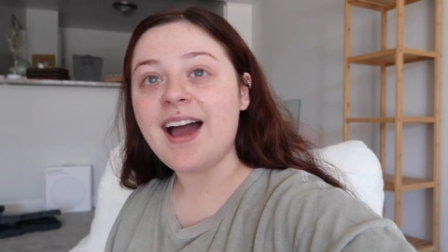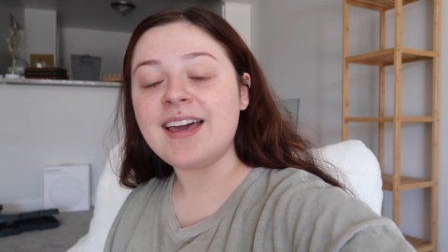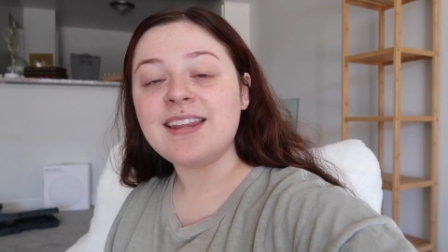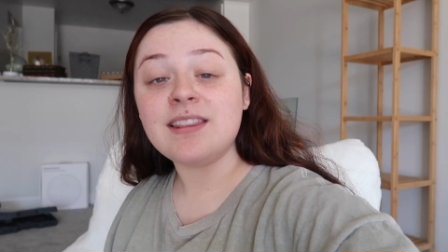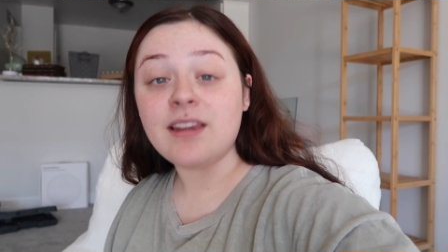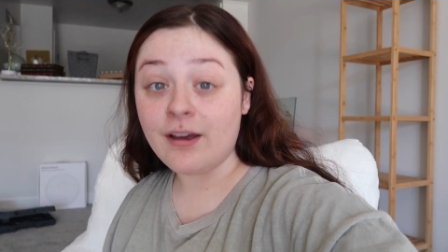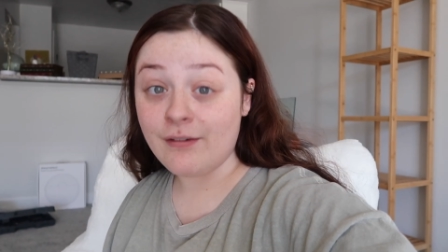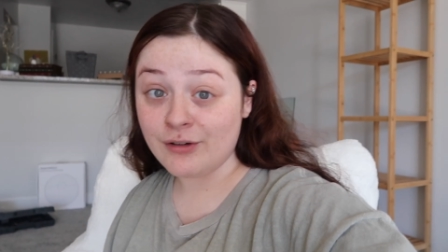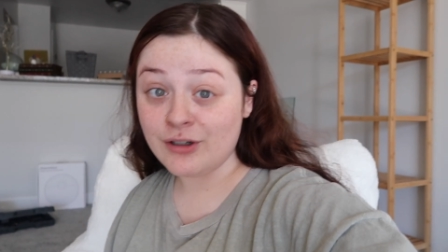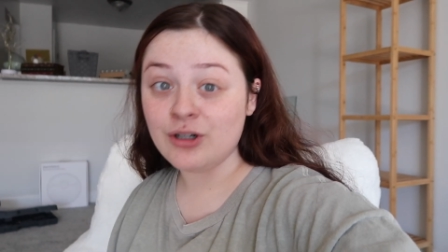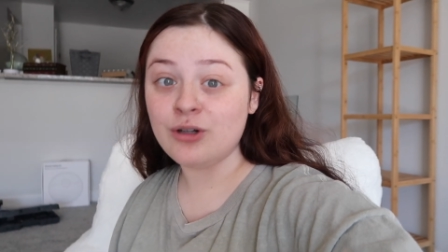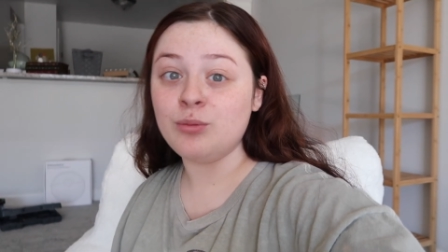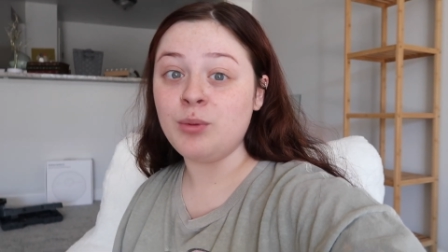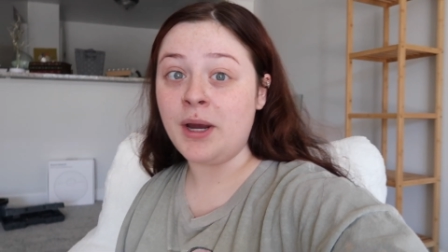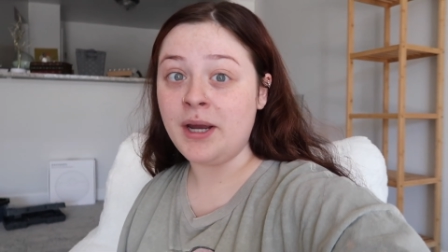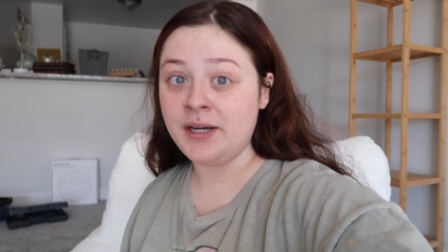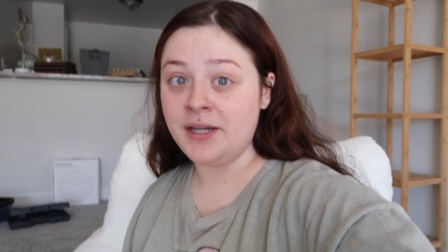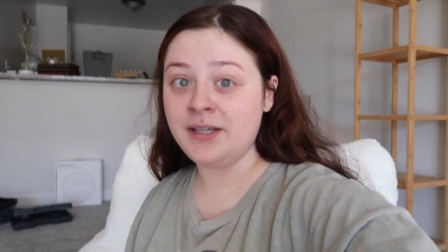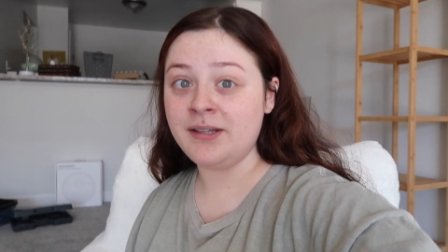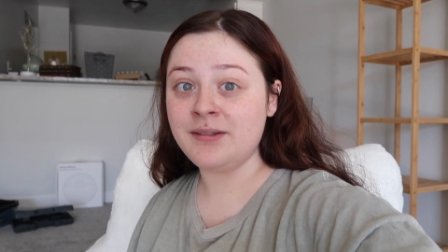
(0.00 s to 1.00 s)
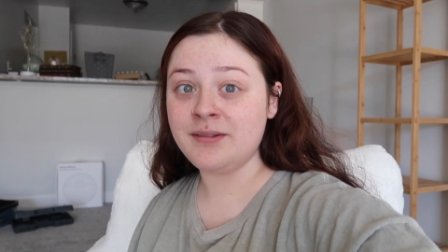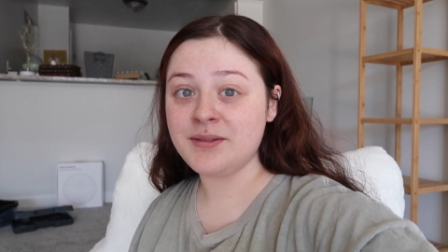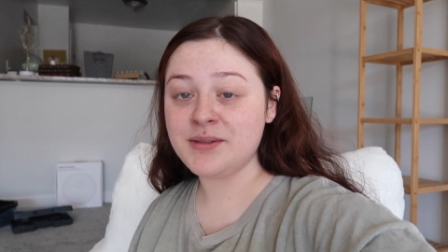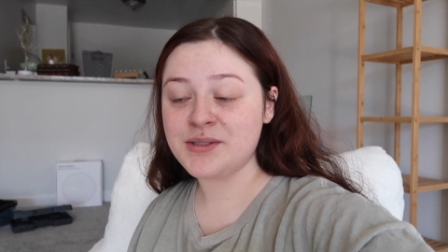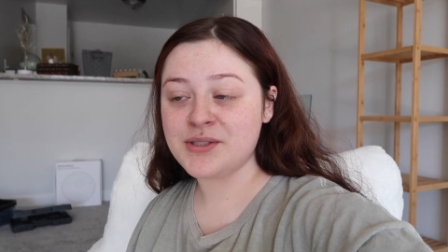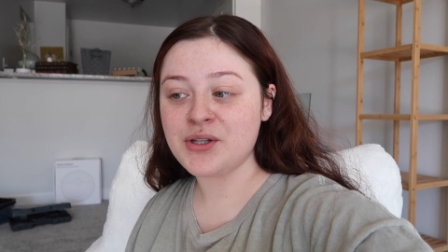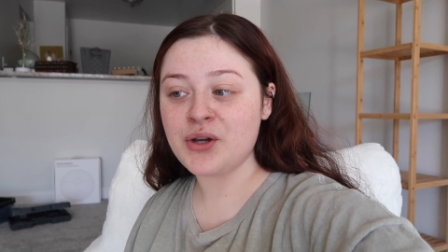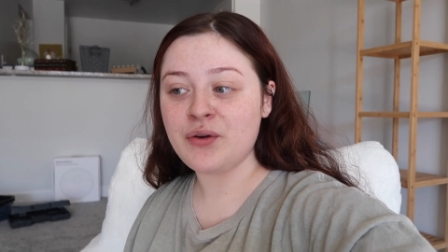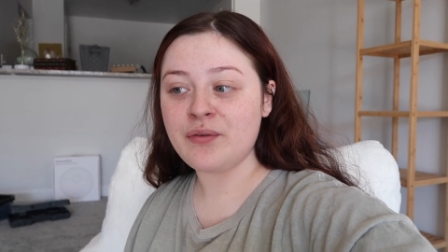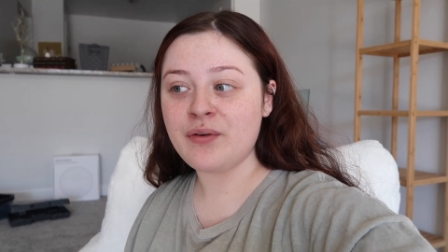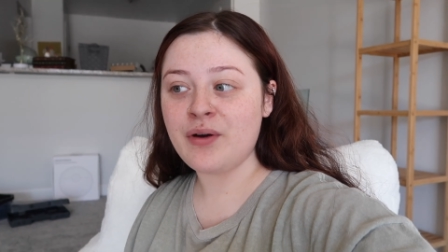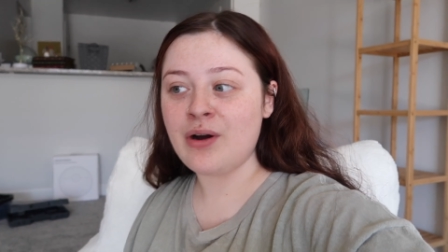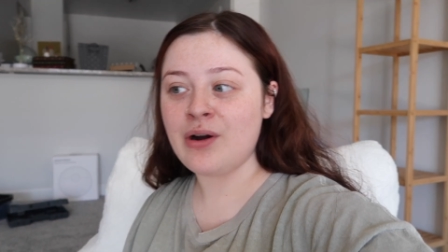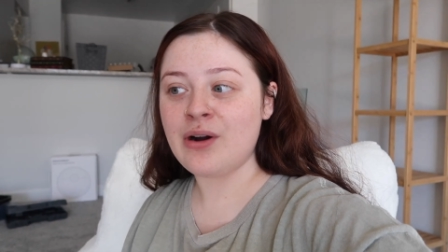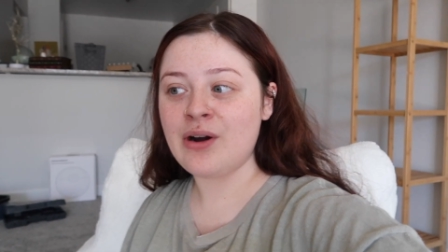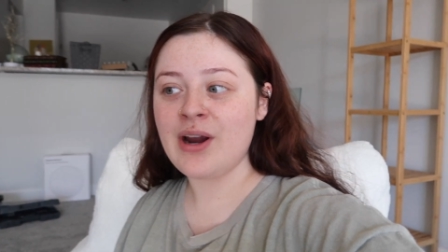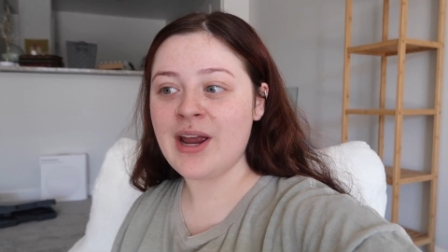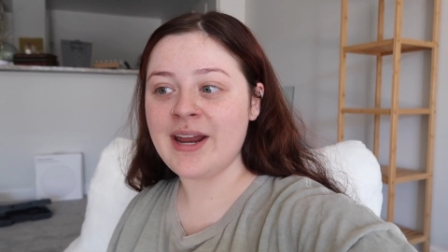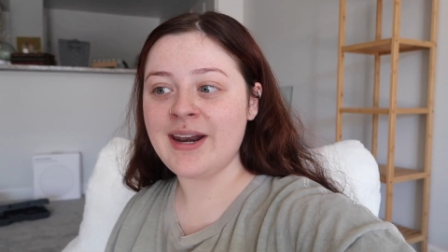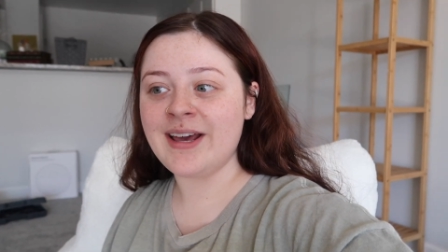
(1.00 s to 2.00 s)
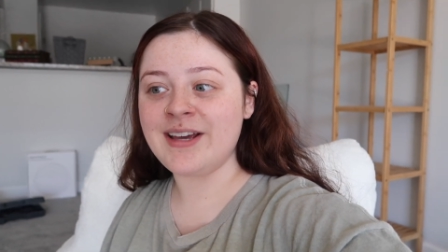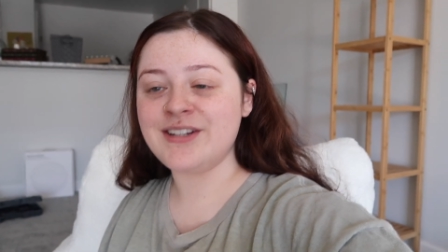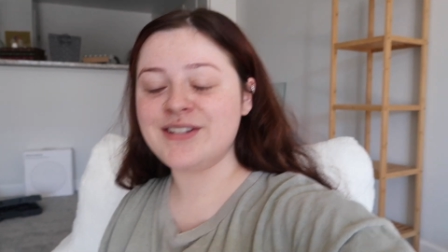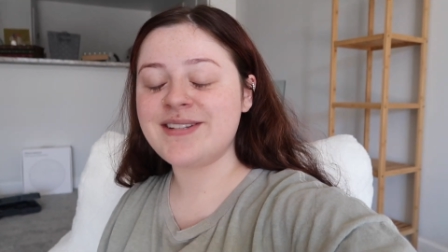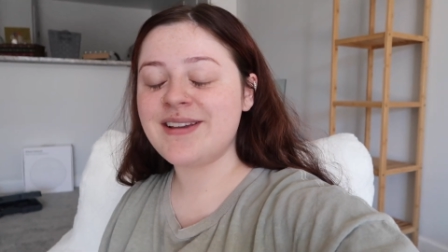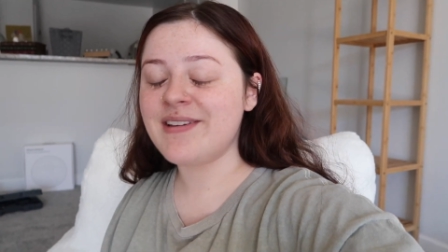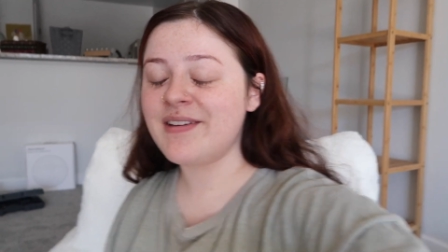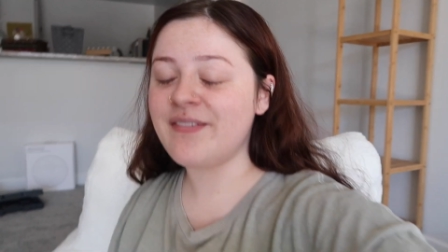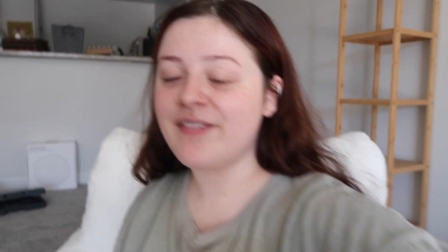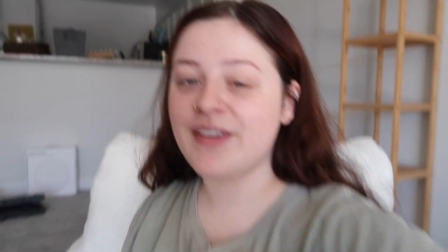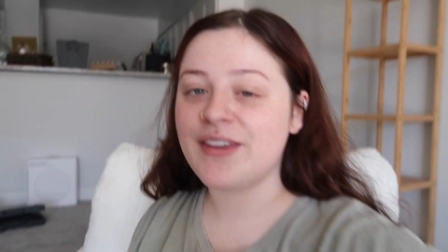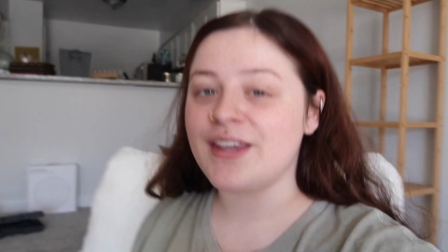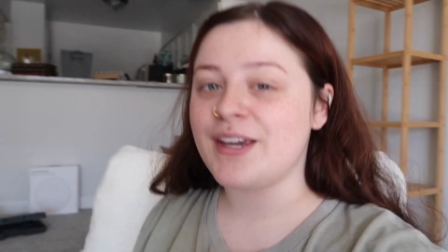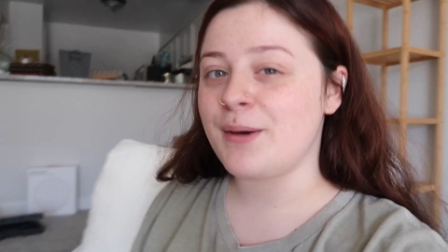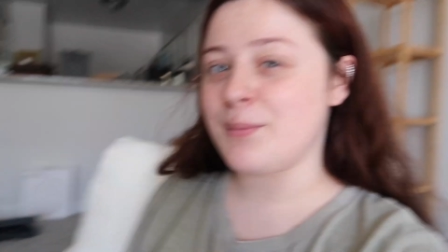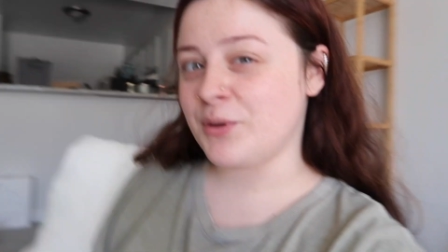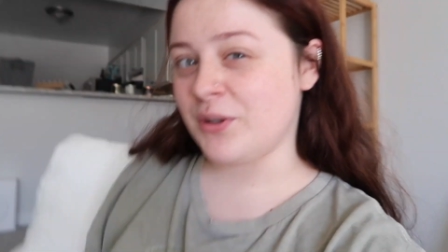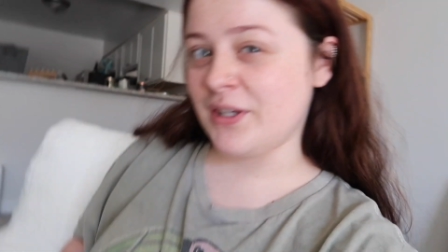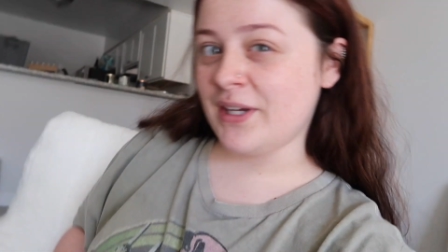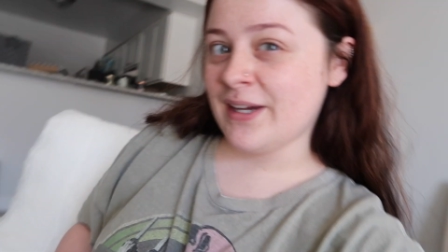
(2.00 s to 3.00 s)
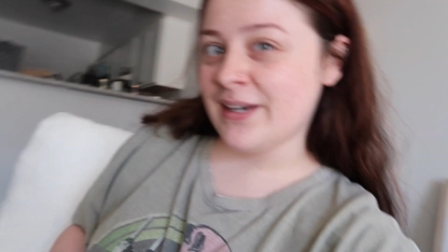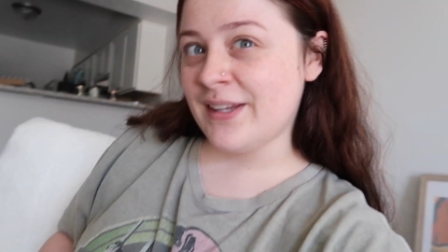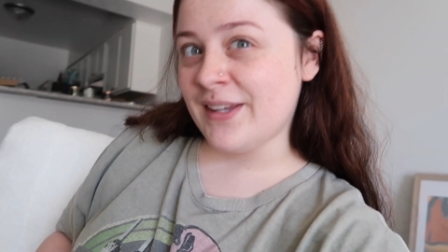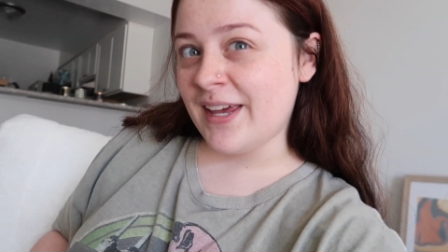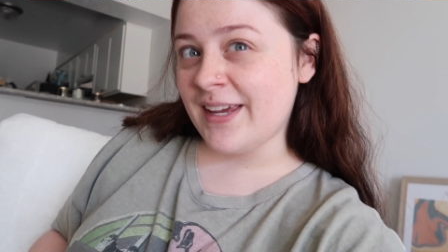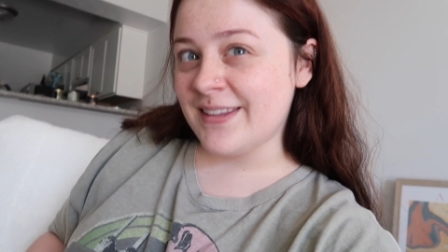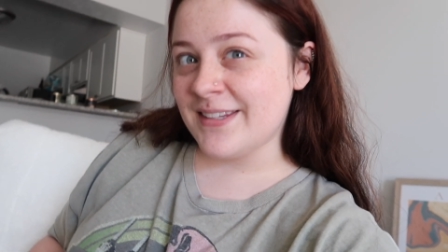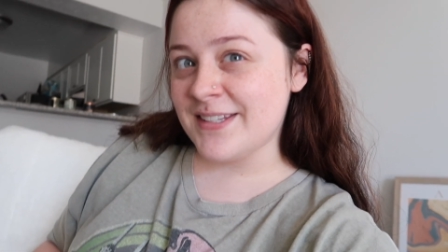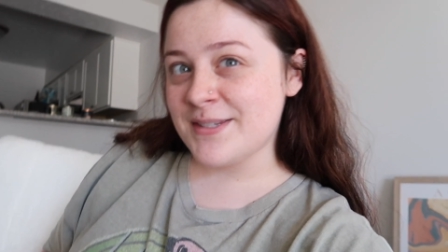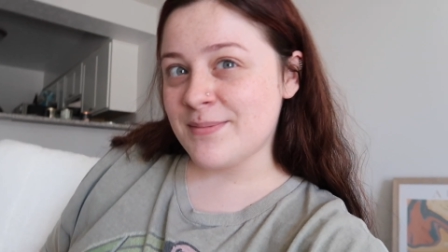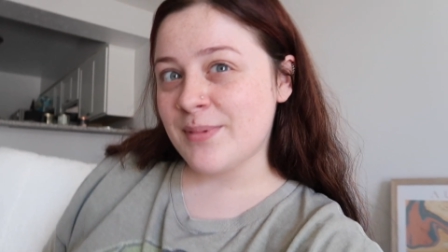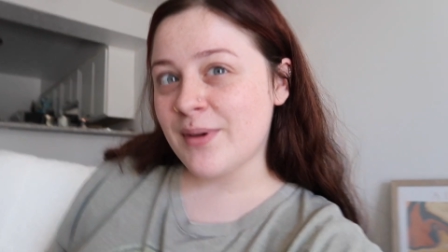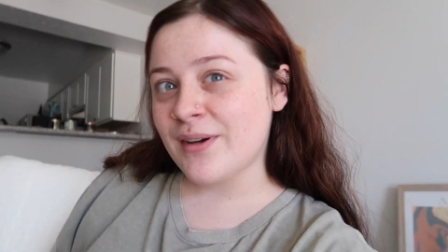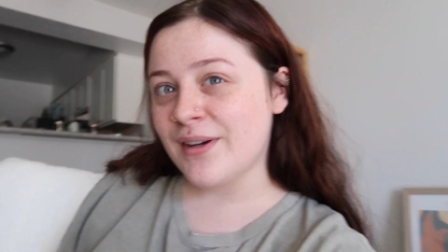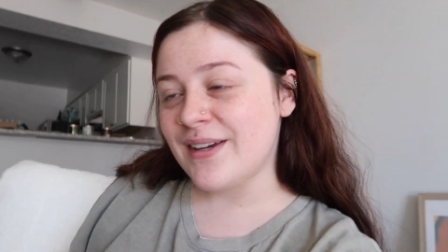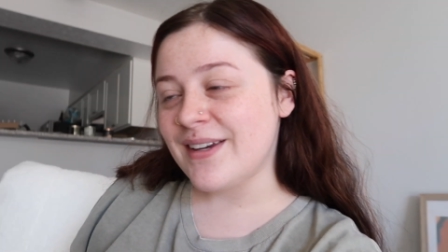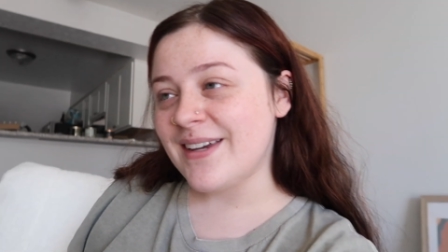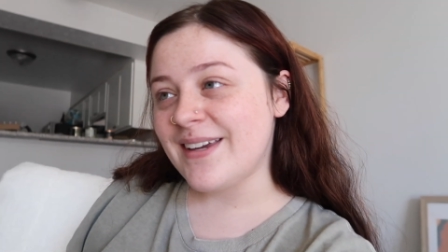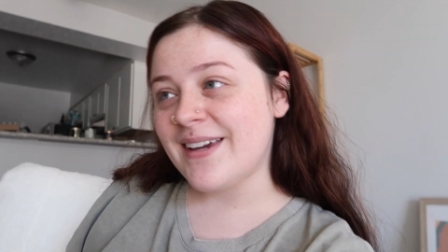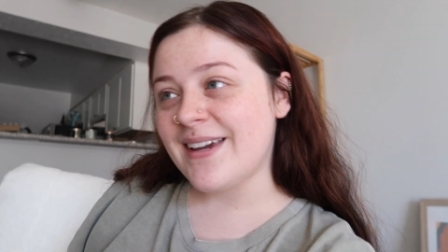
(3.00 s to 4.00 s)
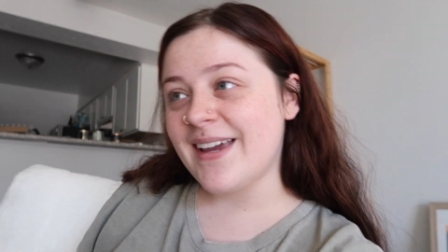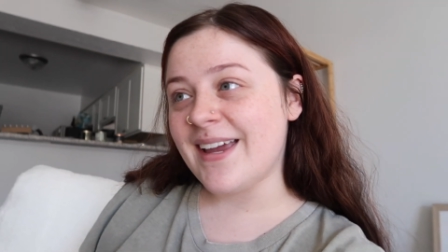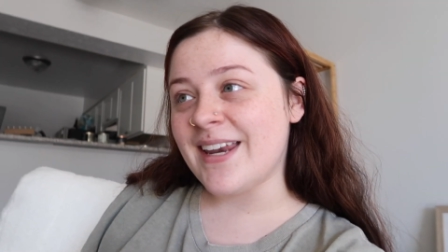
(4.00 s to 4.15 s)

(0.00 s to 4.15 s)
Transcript: I love her writing so far, and I just have a feeling I'm really gonna like this book,